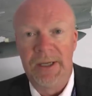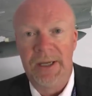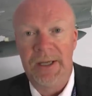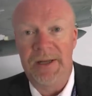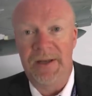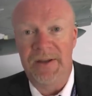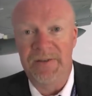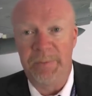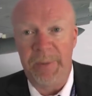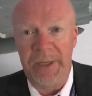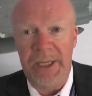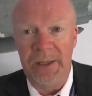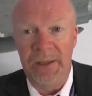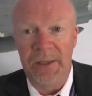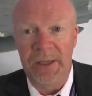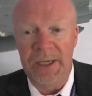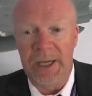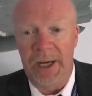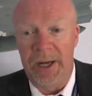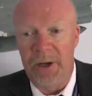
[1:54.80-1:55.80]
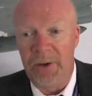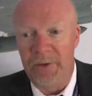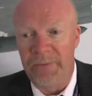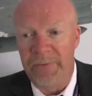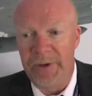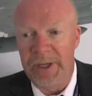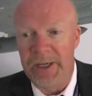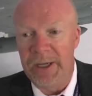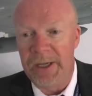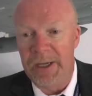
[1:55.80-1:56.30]
it has been kind of,
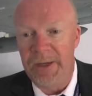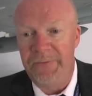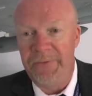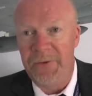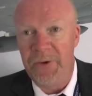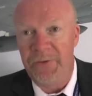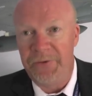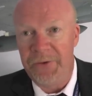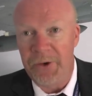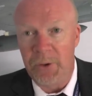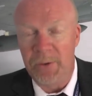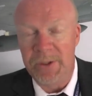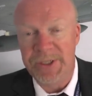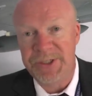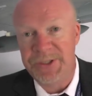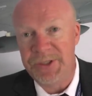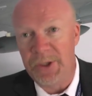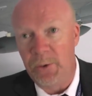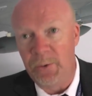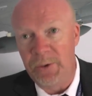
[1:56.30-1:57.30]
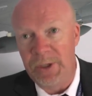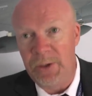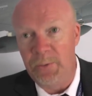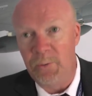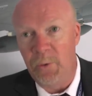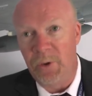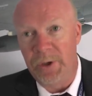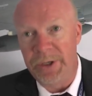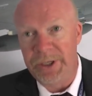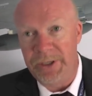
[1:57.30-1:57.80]
if you throw a stone
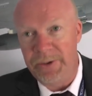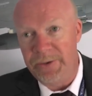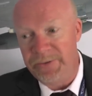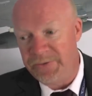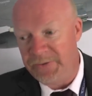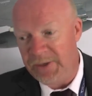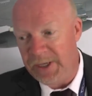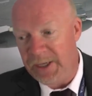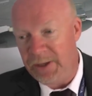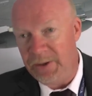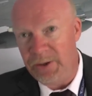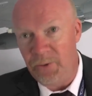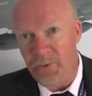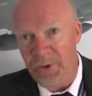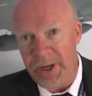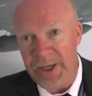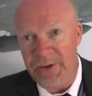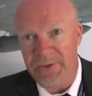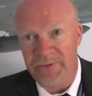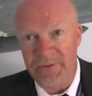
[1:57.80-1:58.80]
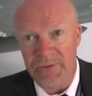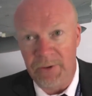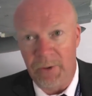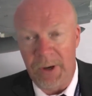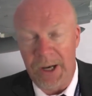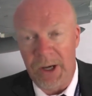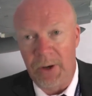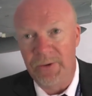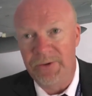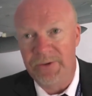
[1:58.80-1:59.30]
in water you see the rings go
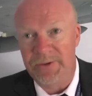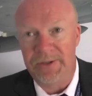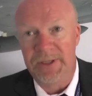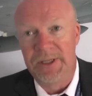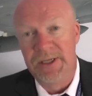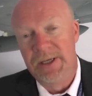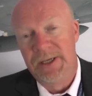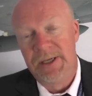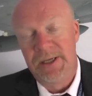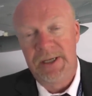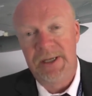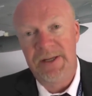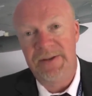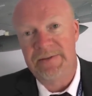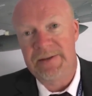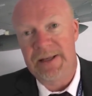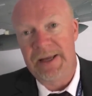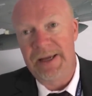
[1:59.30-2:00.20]
out. And it's